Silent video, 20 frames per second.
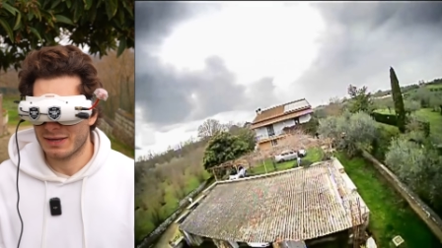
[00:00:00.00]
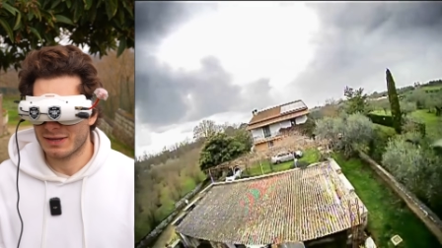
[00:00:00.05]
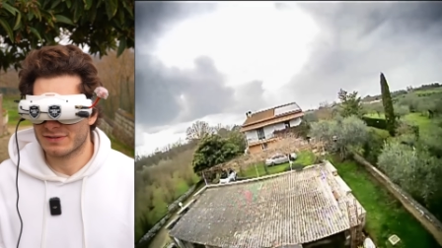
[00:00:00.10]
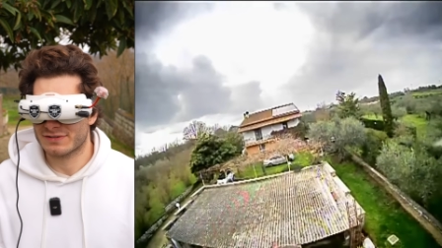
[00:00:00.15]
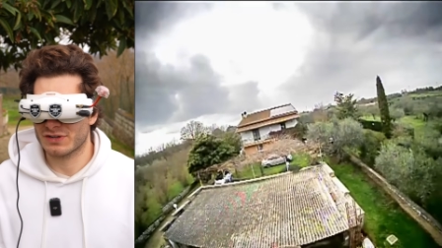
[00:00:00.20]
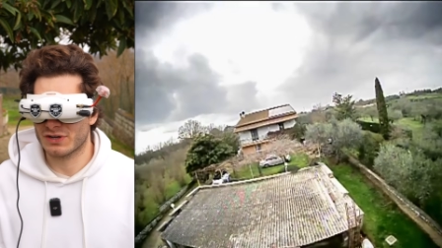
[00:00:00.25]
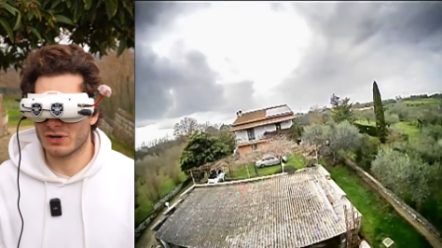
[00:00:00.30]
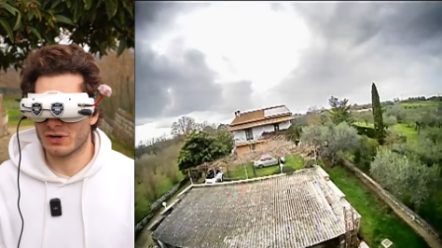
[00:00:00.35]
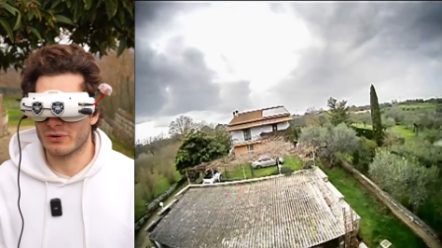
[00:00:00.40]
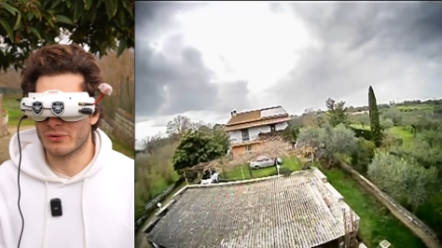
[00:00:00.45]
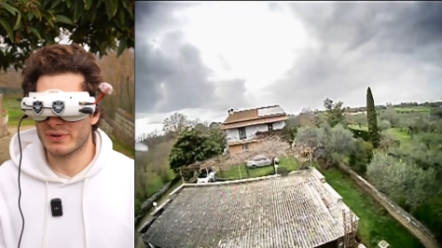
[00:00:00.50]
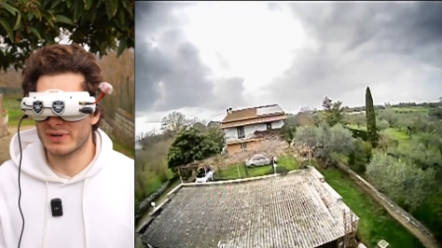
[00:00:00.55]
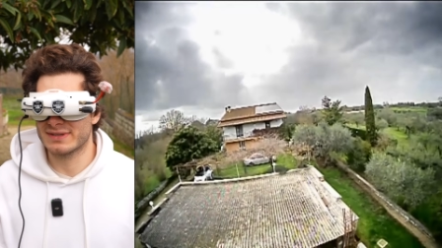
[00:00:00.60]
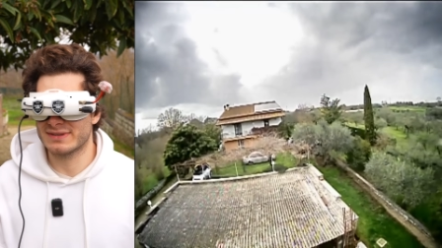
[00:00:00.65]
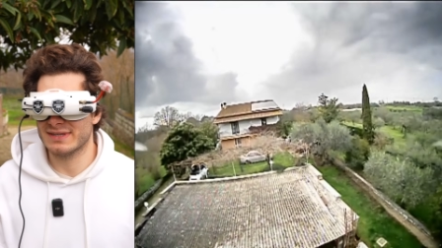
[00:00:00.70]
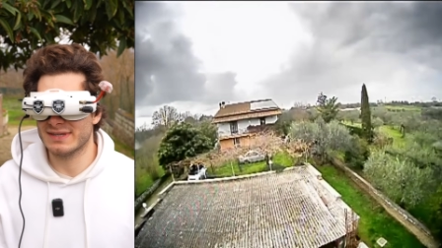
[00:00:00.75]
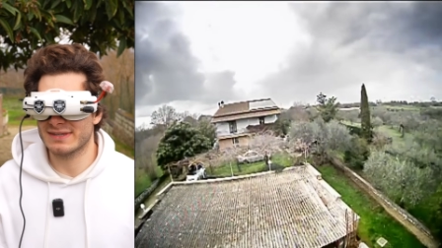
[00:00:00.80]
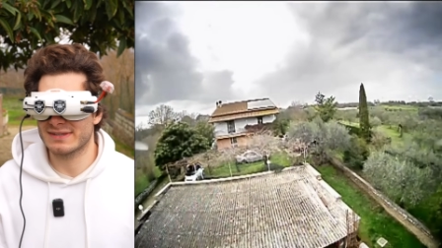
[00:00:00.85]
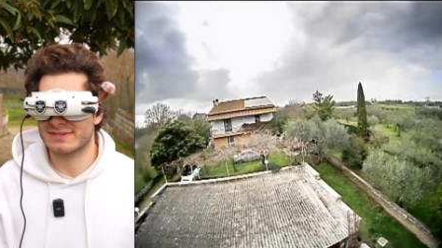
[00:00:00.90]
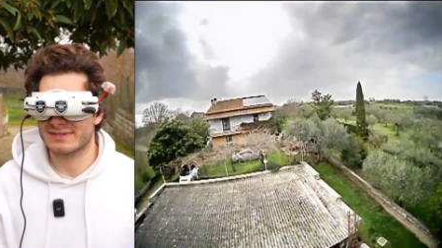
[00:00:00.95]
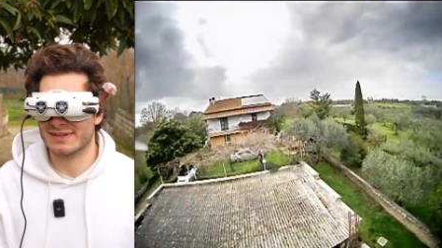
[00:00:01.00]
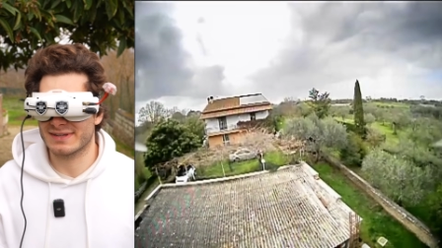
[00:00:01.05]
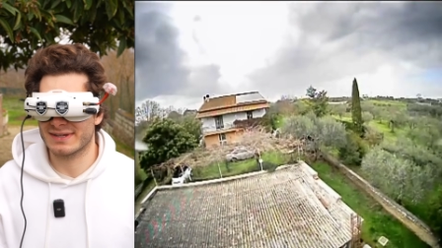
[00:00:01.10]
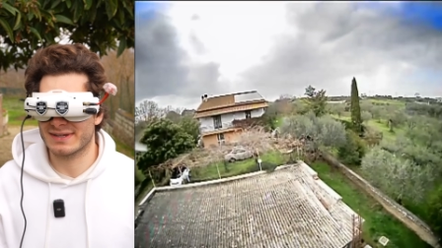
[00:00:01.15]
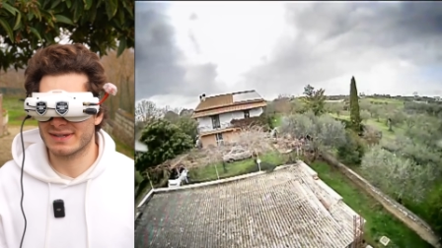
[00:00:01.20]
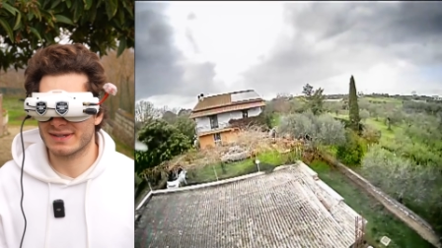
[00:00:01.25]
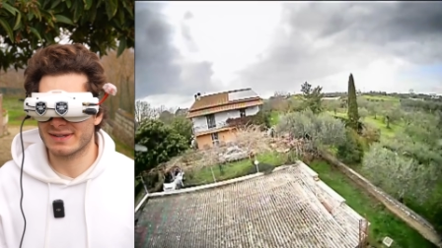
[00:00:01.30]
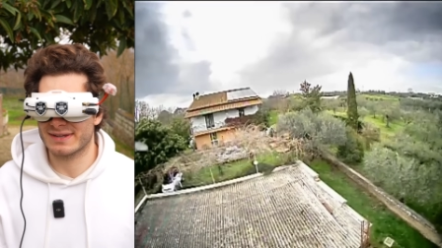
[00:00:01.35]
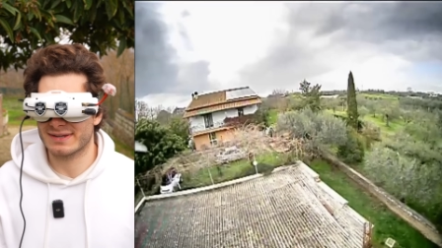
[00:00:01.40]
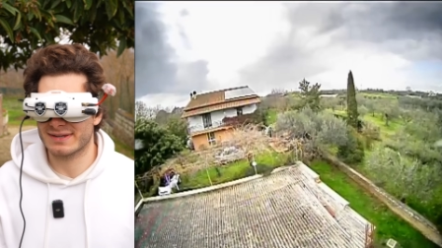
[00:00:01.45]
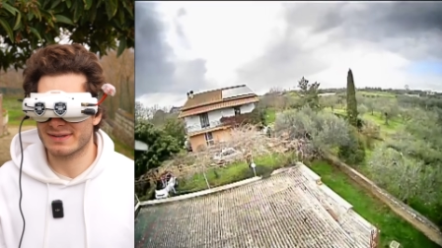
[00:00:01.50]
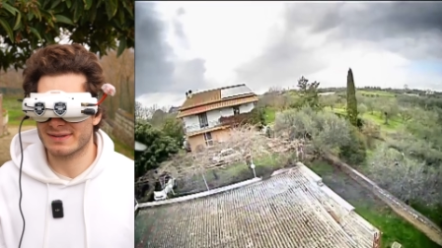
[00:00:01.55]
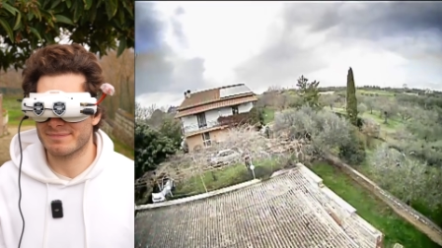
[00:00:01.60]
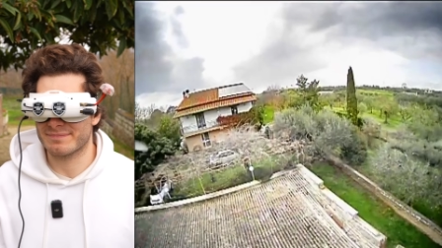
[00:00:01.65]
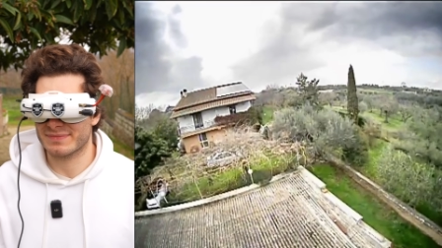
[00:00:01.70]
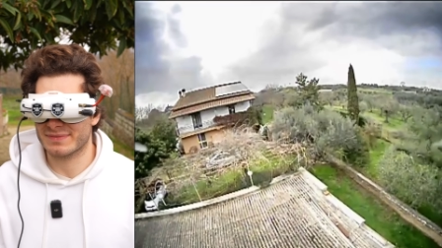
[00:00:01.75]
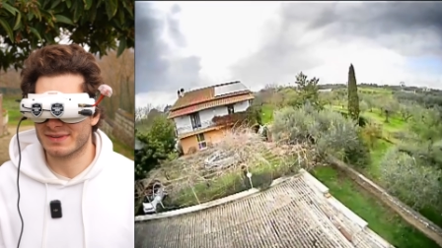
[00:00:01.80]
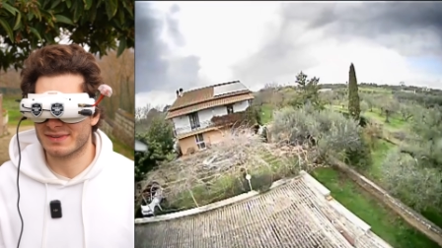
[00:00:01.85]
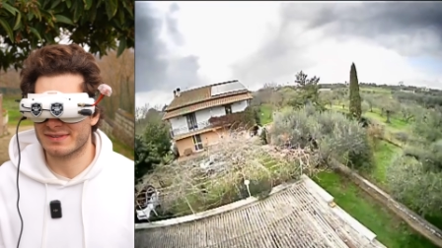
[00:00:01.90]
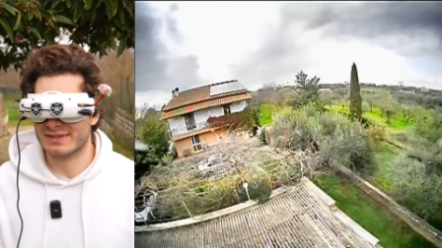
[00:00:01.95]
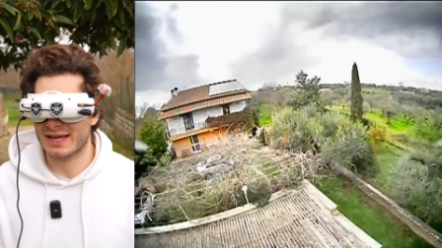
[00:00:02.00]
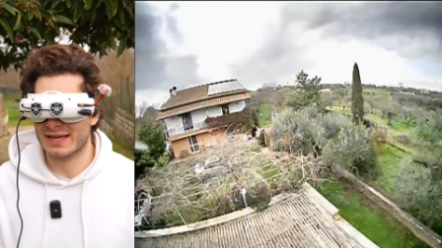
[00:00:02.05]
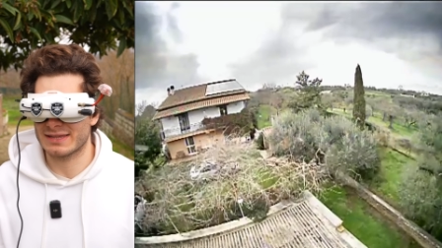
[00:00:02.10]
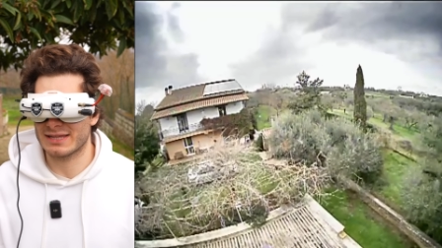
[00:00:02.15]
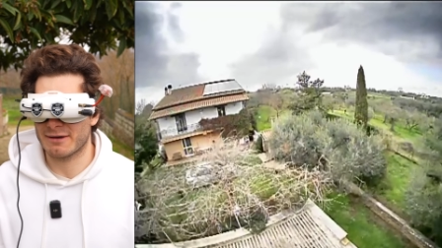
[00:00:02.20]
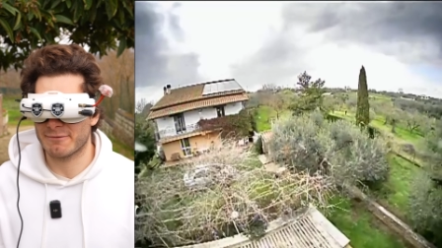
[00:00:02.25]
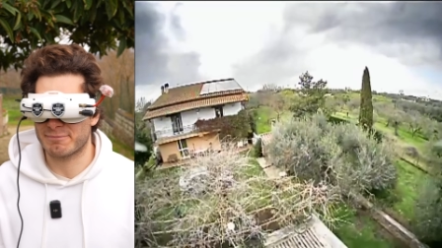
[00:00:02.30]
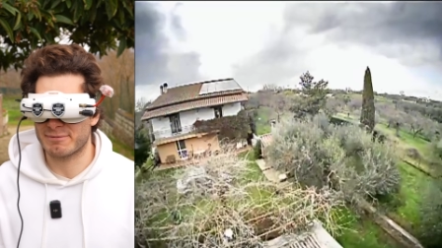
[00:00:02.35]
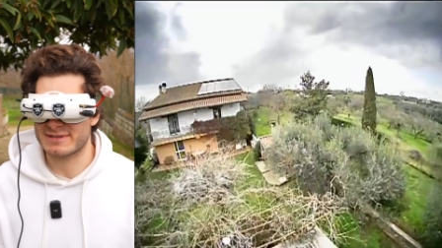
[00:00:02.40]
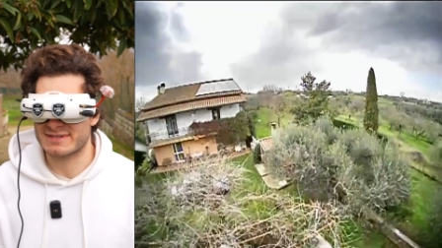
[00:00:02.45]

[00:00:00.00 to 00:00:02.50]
So with this setup,